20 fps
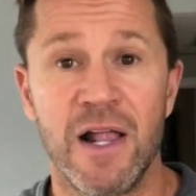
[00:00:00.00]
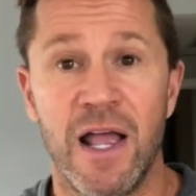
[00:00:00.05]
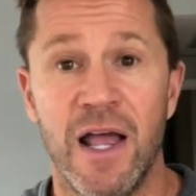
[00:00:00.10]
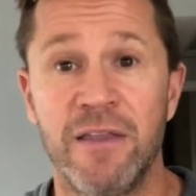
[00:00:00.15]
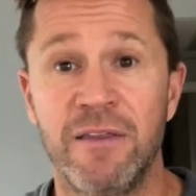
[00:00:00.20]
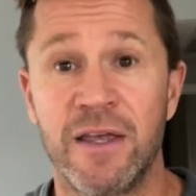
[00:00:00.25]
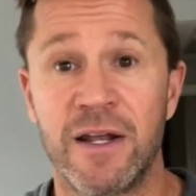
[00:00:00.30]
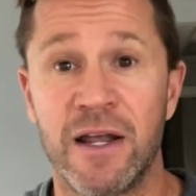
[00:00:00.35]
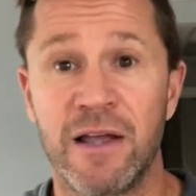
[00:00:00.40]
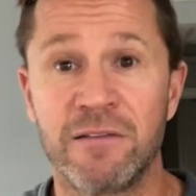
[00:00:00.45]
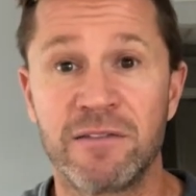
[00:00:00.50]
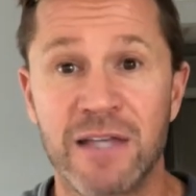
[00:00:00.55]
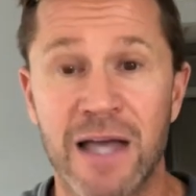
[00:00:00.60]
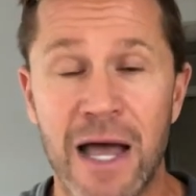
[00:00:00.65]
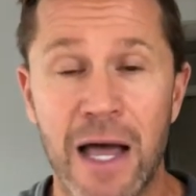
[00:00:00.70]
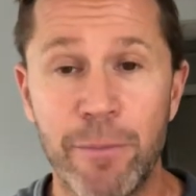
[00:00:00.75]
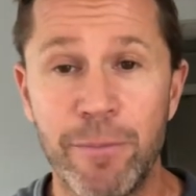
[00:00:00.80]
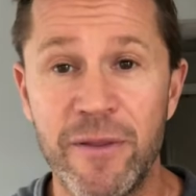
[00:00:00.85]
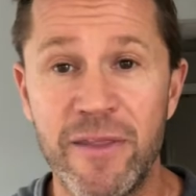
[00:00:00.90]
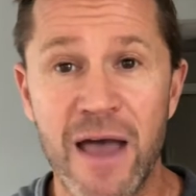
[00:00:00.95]
And then on
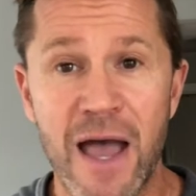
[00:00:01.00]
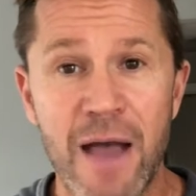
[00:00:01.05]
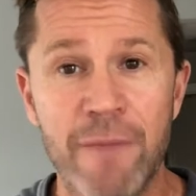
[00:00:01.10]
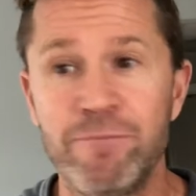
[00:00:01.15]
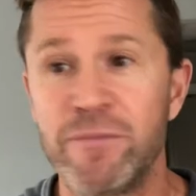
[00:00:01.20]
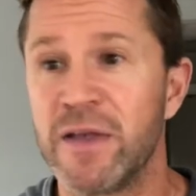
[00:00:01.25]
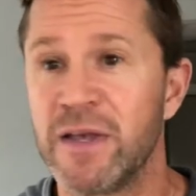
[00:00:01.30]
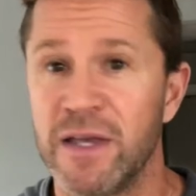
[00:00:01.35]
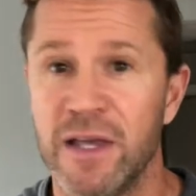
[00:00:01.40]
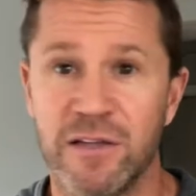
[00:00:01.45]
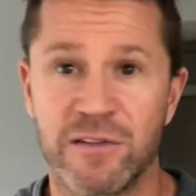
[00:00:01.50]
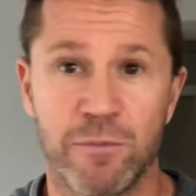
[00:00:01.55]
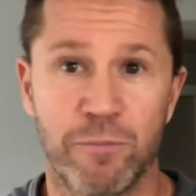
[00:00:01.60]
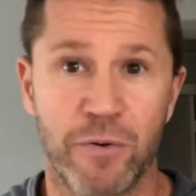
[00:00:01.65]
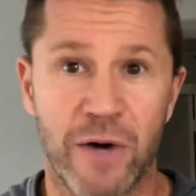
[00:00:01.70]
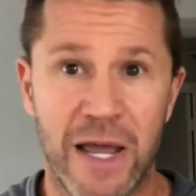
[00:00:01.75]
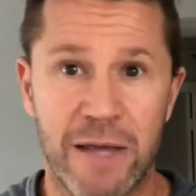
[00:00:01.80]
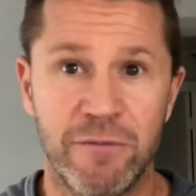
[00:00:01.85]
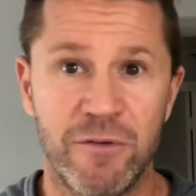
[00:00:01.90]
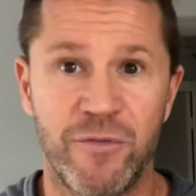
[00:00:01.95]
top of that, it's a
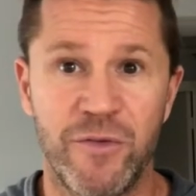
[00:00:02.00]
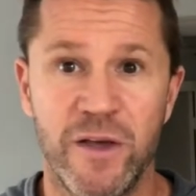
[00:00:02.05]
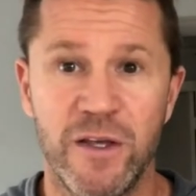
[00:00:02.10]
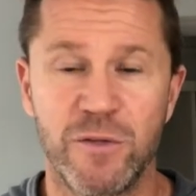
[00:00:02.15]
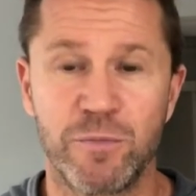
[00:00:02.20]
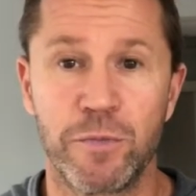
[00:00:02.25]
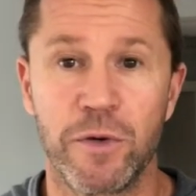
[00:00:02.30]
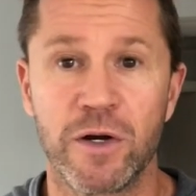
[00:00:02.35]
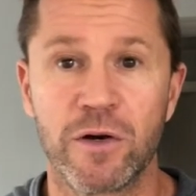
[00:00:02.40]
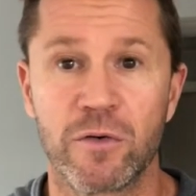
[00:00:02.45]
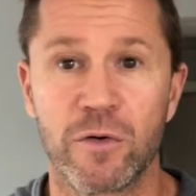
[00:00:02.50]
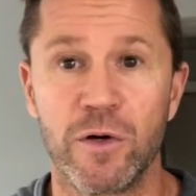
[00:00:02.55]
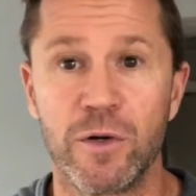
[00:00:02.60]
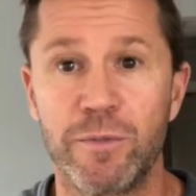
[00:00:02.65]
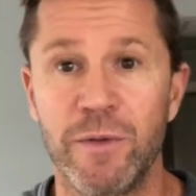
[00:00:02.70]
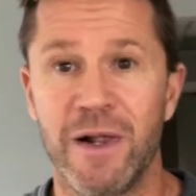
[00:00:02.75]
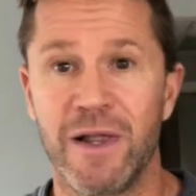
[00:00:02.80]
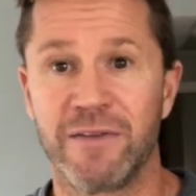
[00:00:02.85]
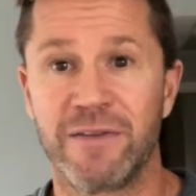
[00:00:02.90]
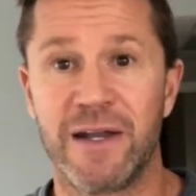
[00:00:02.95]
private Facebook
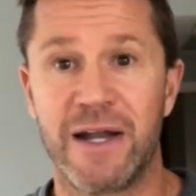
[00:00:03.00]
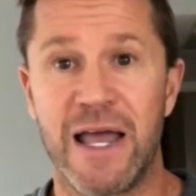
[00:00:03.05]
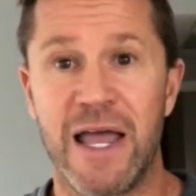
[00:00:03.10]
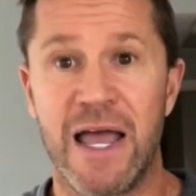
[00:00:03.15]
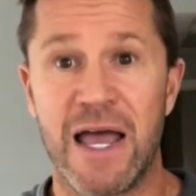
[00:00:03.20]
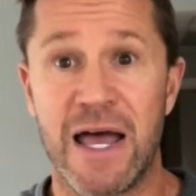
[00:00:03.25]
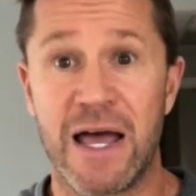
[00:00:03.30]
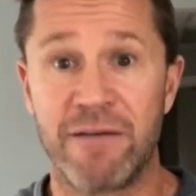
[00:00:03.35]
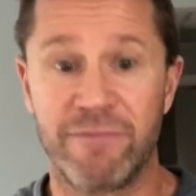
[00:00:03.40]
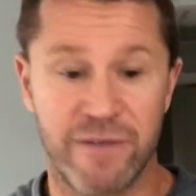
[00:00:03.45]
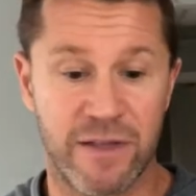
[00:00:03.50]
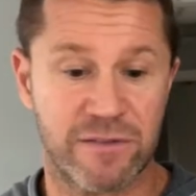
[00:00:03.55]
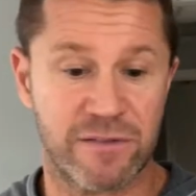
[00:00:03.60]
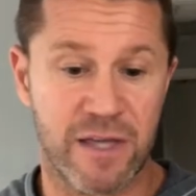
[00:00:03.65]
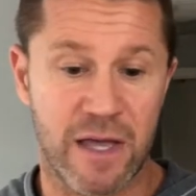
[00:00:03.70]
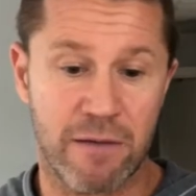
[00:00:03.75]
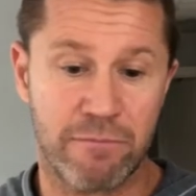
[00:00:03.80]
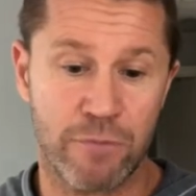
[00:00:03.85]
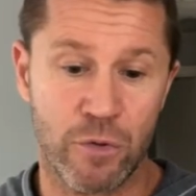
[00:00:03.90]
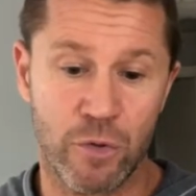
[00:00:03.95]
group that I have that's
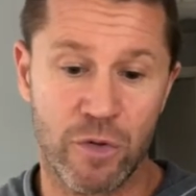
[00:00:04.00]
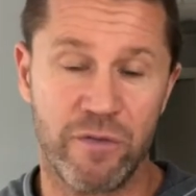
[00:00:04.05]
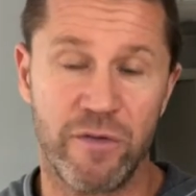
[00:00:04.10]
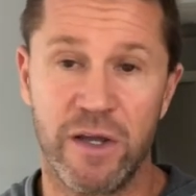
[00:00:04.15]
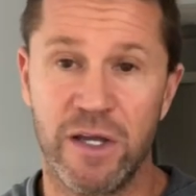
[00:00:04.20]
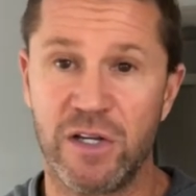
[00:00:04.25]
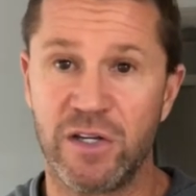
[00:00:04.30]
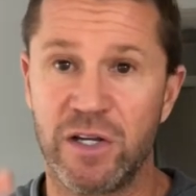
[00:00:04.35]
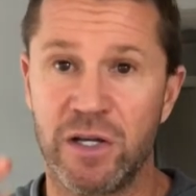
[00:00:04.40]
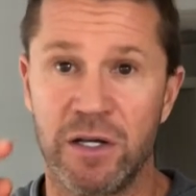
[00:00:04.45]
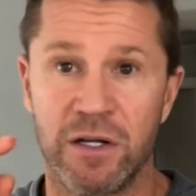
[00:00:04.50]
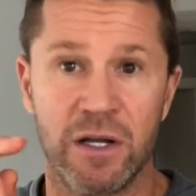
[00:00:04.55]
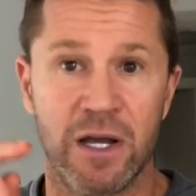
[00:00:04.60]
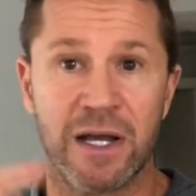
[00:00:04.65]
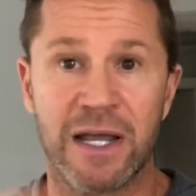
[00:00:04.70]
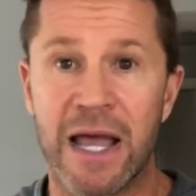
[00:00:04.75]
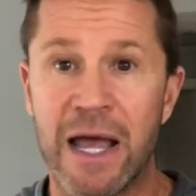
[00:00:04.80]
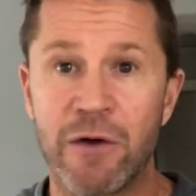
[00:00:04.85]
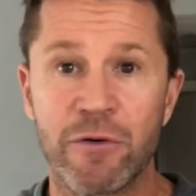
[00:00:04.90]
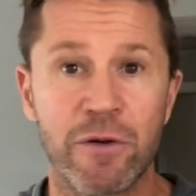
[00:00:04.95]
got motivation,
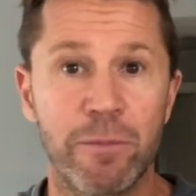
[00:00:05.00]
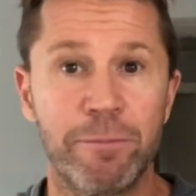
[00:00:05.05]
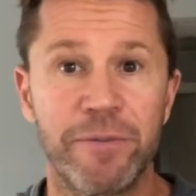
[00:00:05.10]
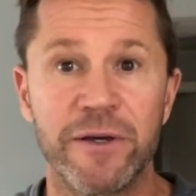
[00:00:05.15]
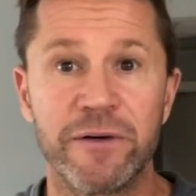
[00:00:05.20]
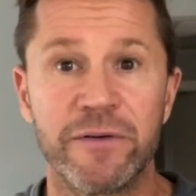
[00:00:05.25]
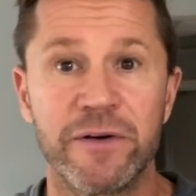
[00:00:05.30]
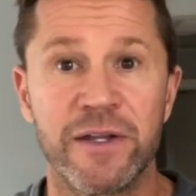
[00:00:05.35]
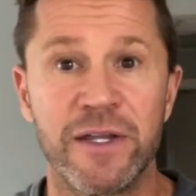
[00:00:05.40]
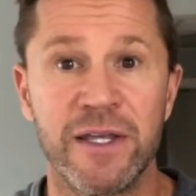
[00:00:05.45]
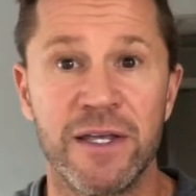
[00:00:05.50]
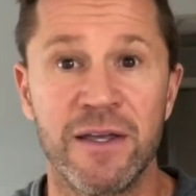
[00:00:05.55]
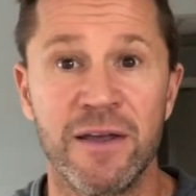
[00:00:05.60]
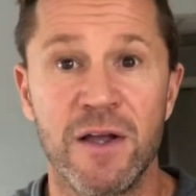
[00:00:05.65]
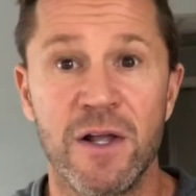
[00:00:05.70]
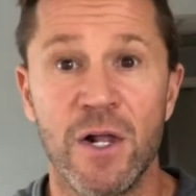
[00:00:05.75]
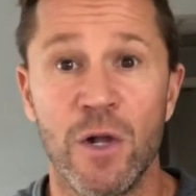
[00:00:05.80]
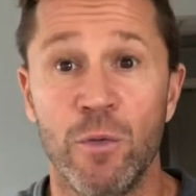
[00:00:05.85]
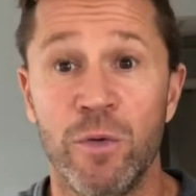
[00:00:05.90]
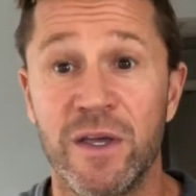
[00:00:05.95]
accountability,
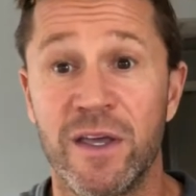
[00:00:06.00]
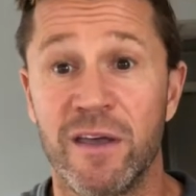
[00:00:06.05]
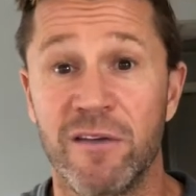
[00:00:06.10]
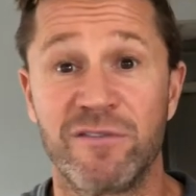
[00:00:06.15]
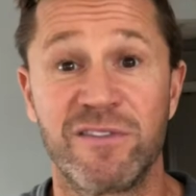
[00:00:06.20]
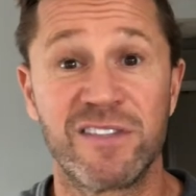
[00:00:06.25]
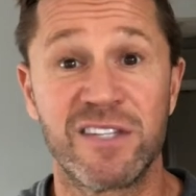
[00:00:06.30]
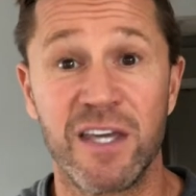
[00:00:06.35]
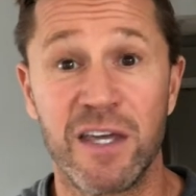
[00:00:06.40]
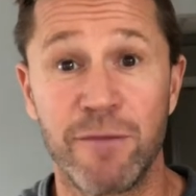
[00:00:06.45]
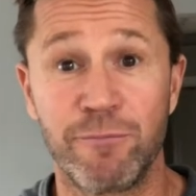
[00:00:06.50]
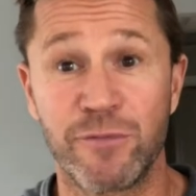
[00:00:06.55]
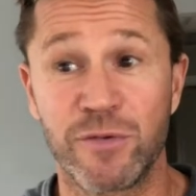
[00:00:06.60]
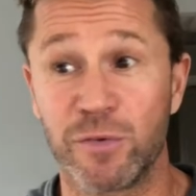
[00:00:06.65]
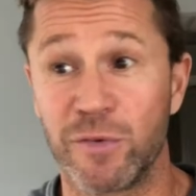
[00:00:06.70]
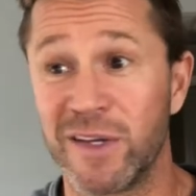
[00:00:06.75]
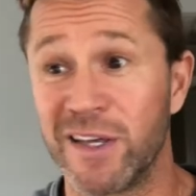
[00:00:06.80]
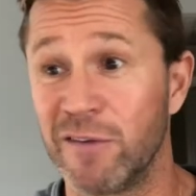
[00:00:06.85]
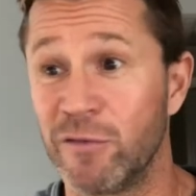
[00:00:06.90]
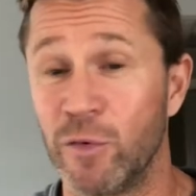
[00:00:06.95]
we give
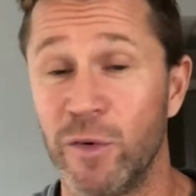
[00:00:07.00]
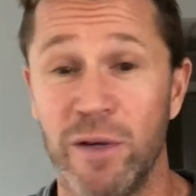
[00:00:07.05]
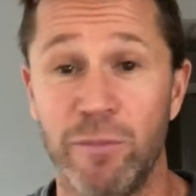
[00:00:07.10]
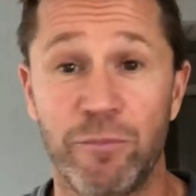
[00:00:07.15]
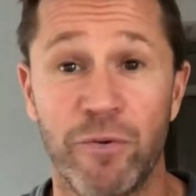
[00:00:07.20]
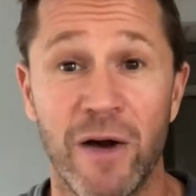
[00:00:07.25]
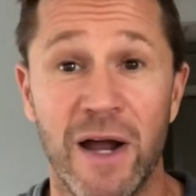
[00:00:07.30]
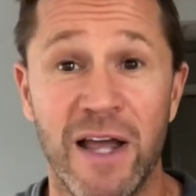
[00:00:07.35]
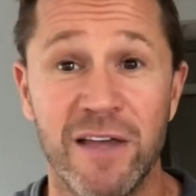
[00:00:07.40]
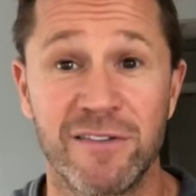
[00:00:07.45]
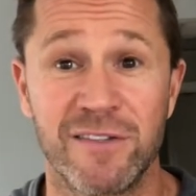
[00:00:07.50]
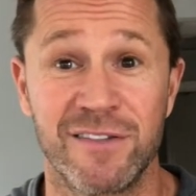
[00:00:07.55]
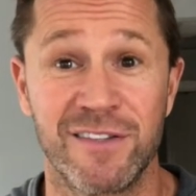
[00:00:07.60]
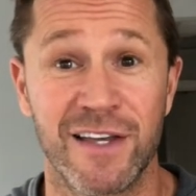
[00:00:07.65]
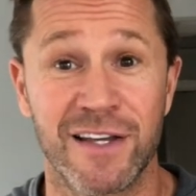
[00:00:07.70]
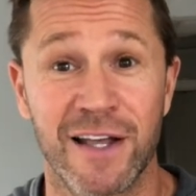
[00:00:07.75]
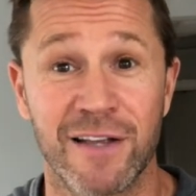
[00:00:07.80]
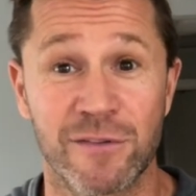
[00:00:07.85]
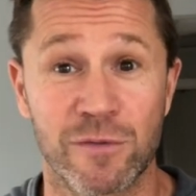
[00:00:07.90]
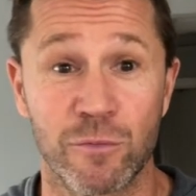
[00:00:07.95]
tips, we give away prizes.
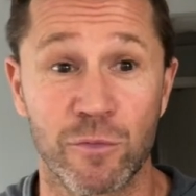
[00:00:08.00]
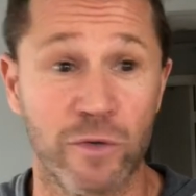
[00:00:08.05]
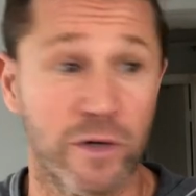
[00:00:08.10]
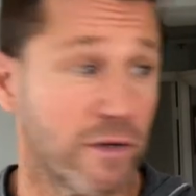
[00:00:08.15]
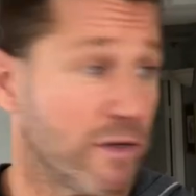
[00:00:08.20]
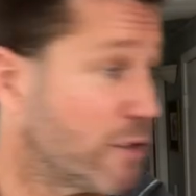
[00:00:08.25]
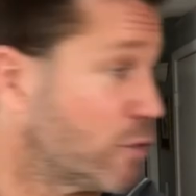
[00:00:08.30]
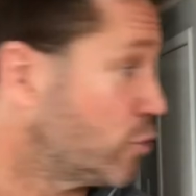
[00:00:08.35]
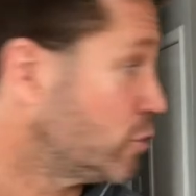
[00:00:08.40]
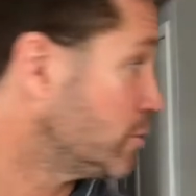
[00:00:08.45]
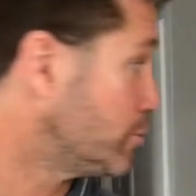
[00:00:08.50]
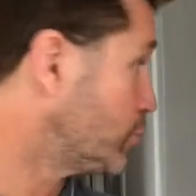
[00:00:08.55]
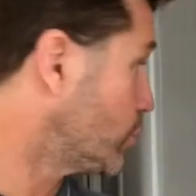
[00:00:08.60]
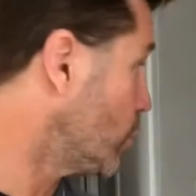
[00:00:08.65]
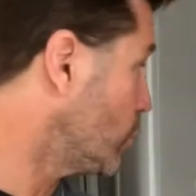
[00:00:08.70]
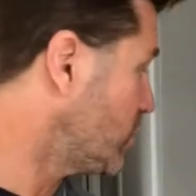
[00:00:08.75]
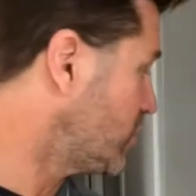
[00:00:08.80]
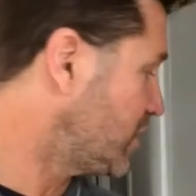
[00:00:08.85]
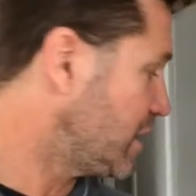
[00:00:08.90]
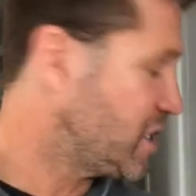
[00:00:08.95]
I got some really cool
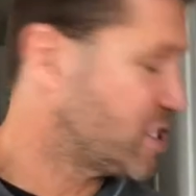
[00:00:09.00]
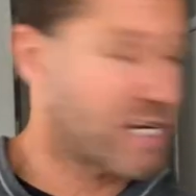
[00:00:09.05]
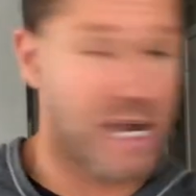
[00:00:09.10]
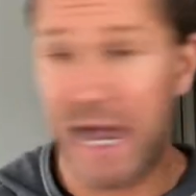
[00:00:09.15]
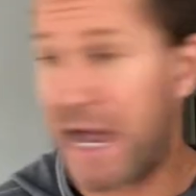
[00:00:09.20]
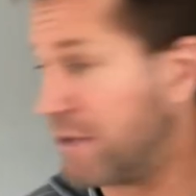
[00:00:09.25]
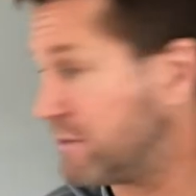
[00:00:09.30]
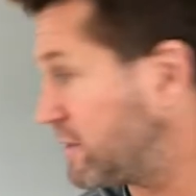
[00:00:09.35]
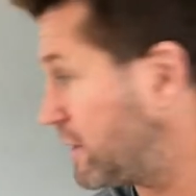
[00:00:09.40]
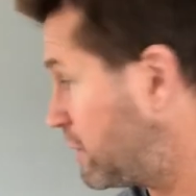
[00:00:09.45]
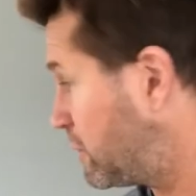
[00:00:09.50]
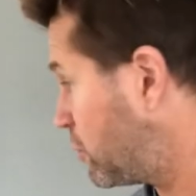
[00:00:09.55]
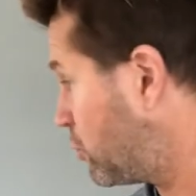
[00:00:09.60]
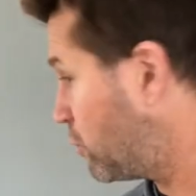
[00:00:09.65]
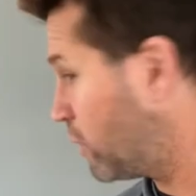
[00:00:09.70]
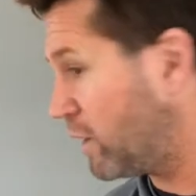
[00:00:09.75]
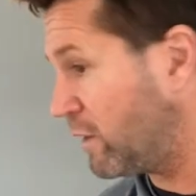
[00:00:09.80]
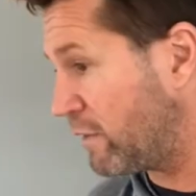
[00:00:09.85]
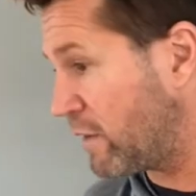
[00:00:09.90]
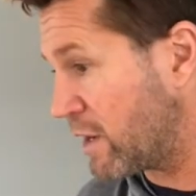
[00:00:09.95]
Bro Sesh hats. I don't know
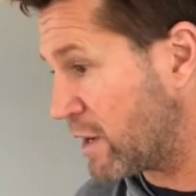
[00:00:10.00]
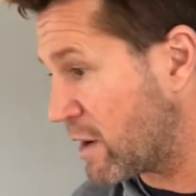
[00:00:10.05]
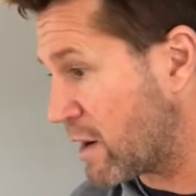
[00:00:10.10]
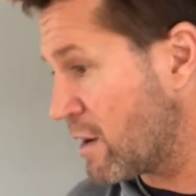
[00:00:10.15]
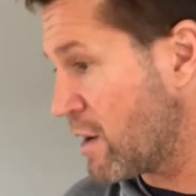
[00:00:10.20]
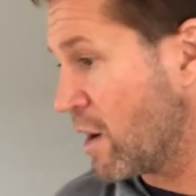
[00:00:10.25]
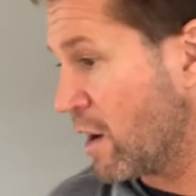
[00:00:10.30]
where they are.